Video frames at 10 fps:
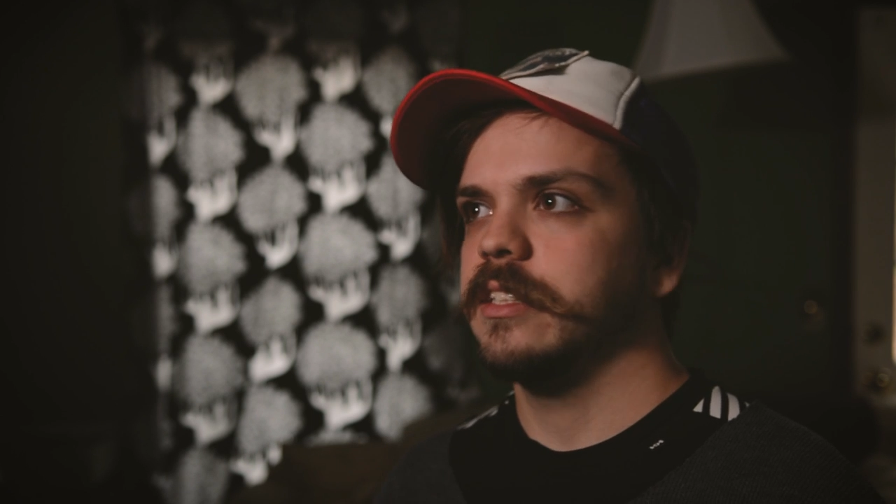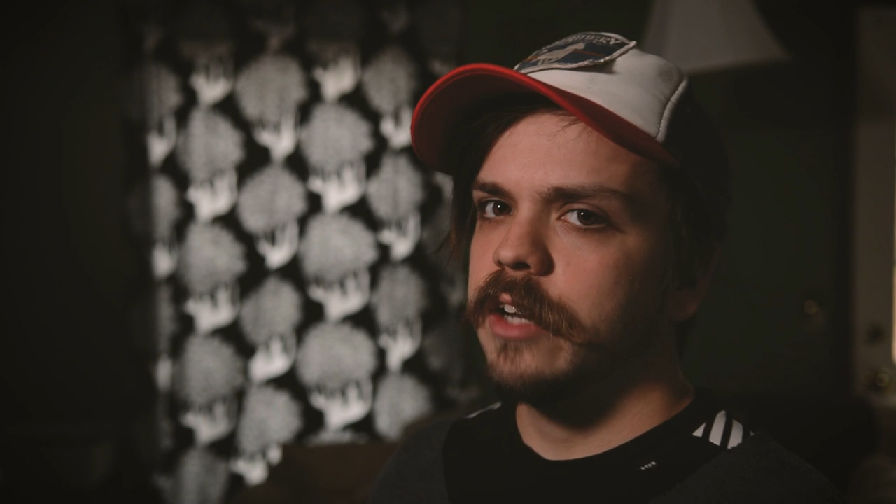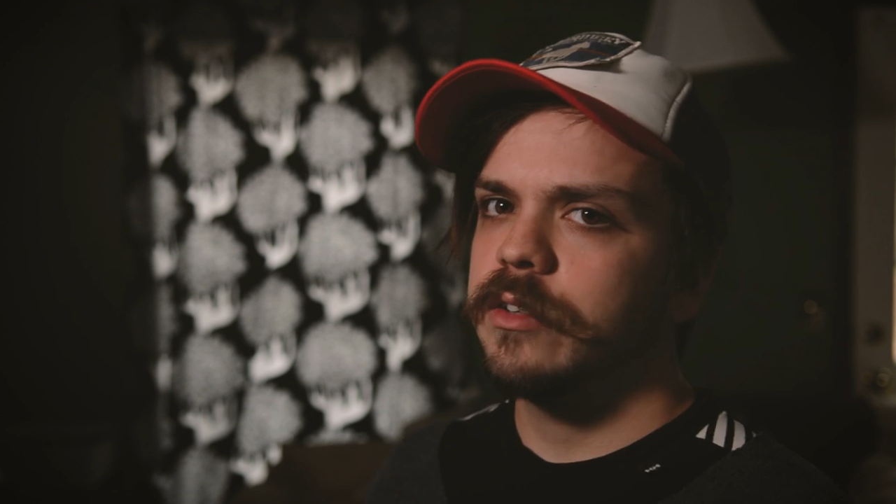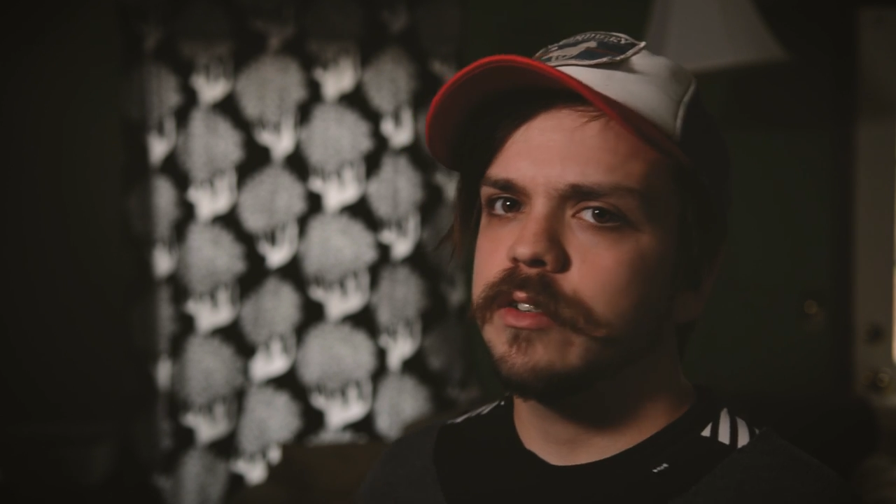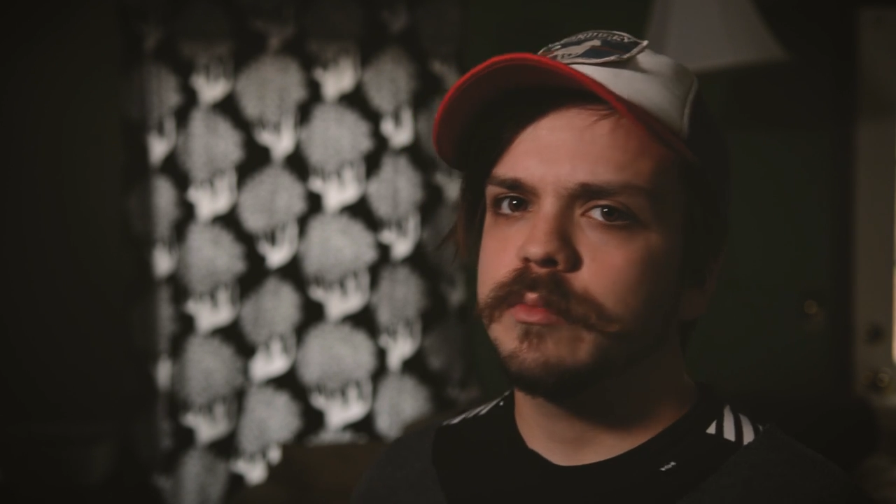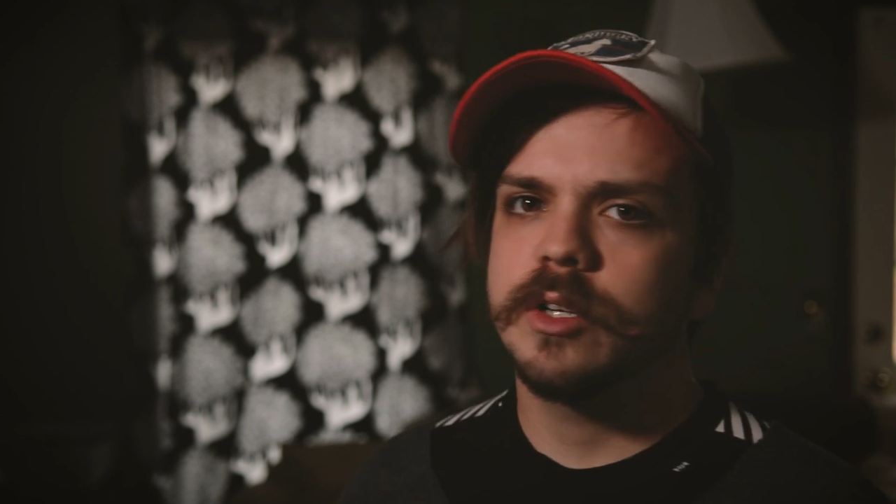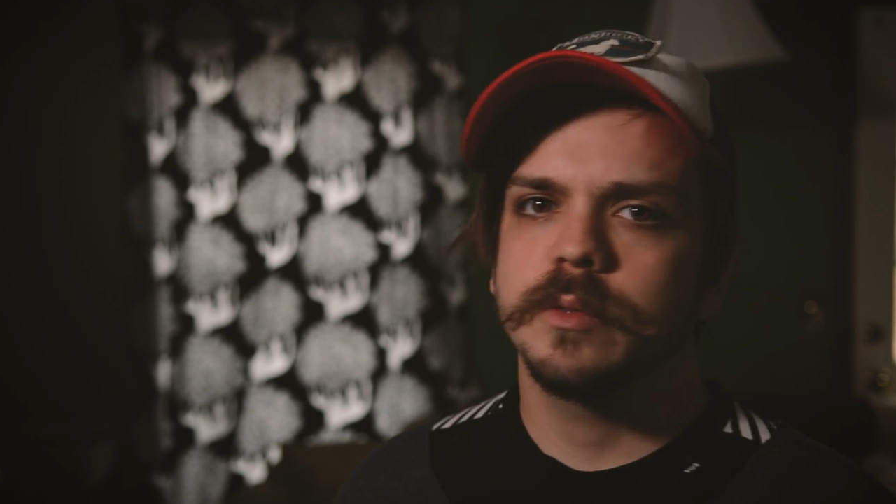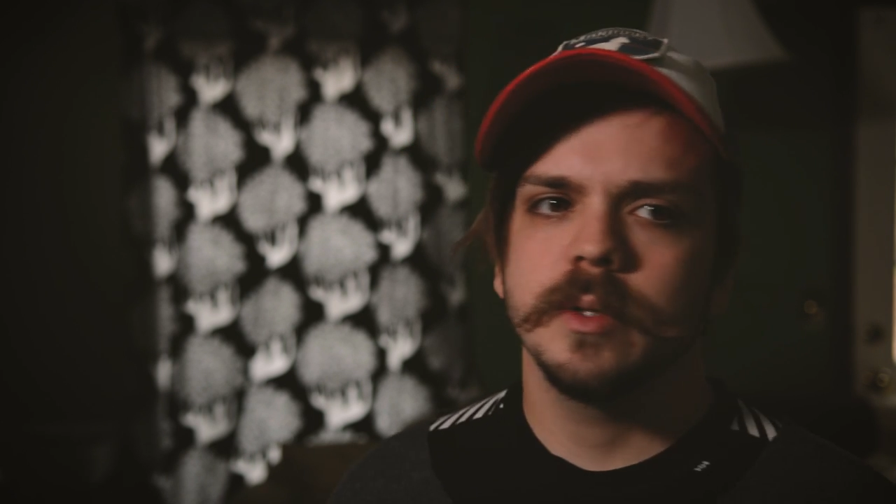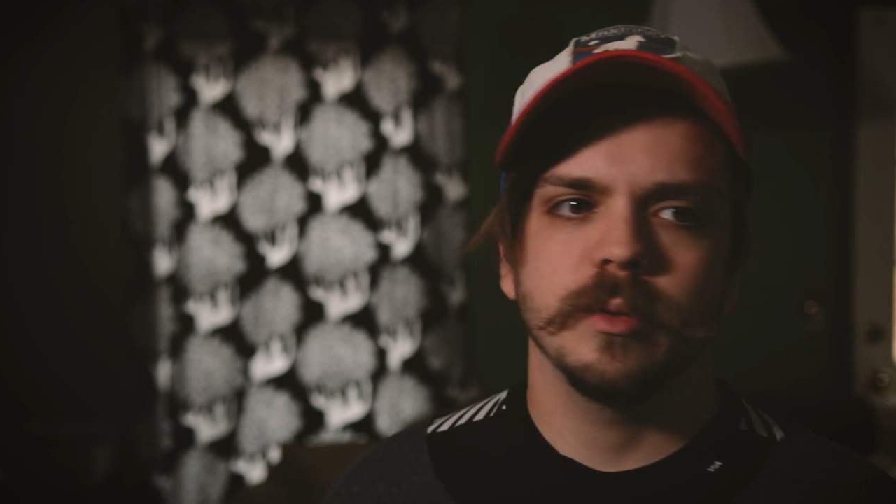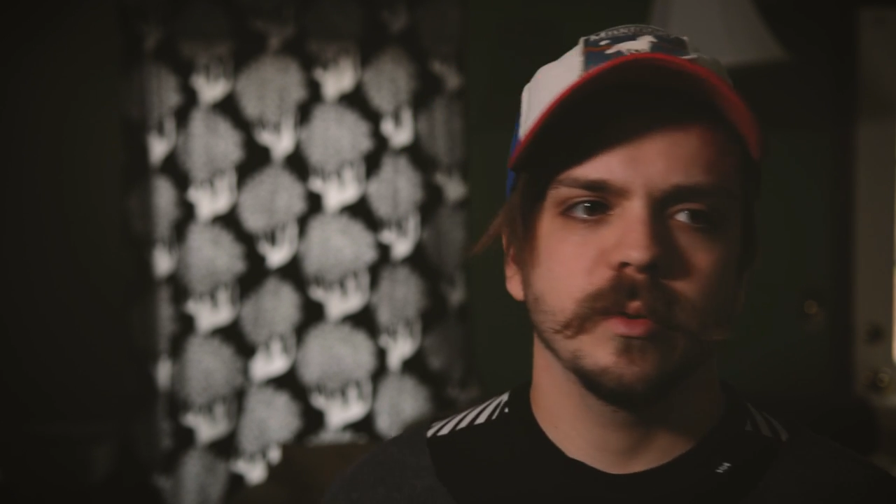I don't know if
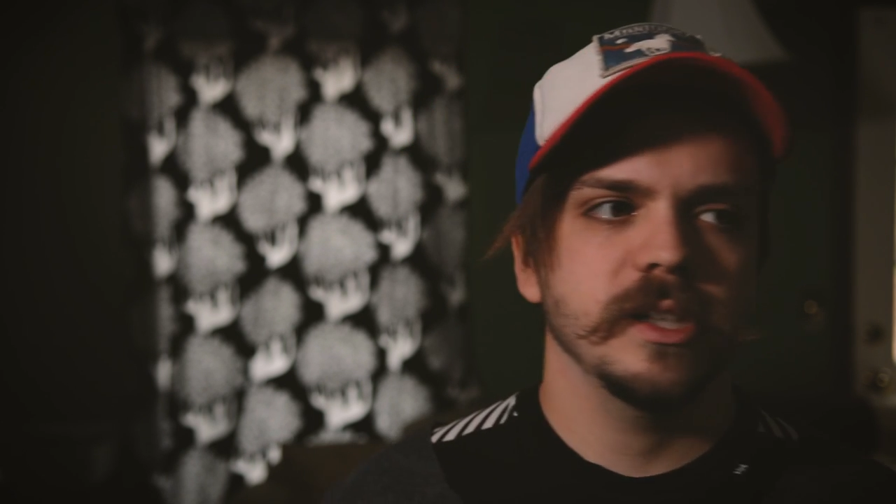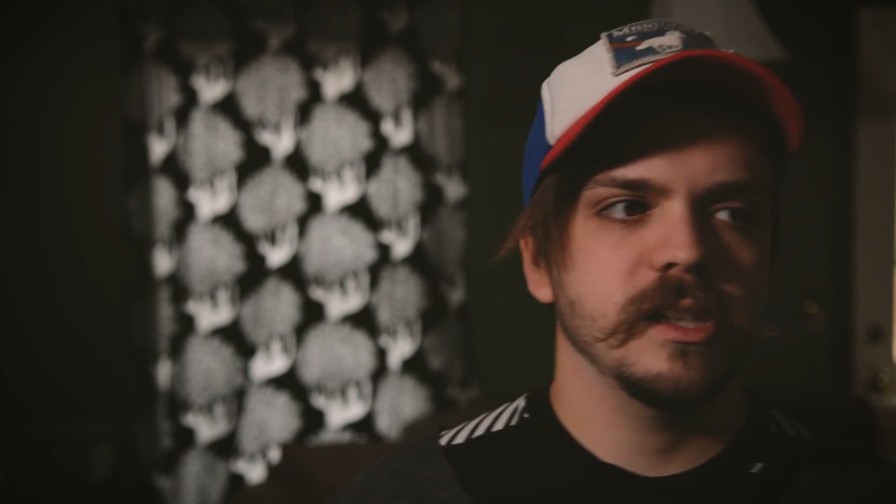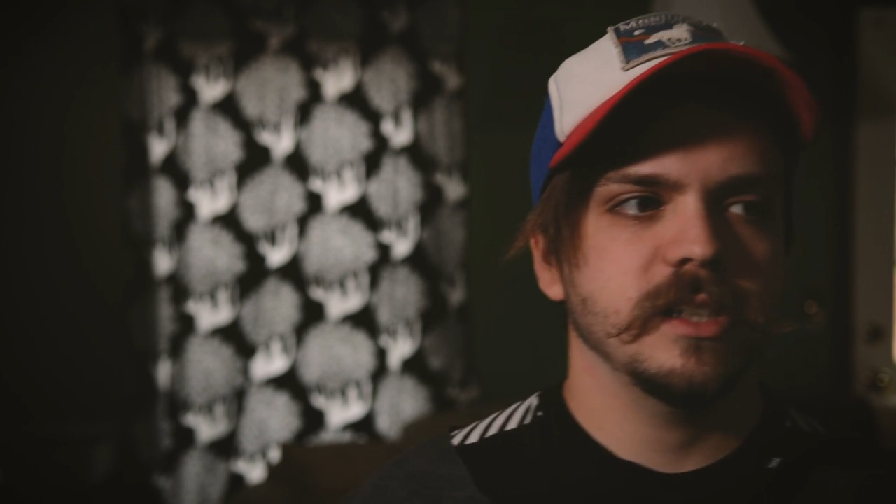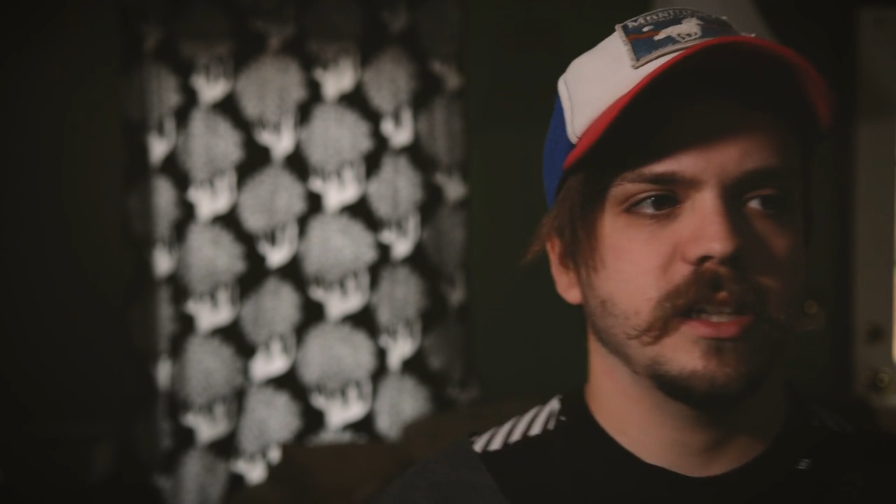most people realize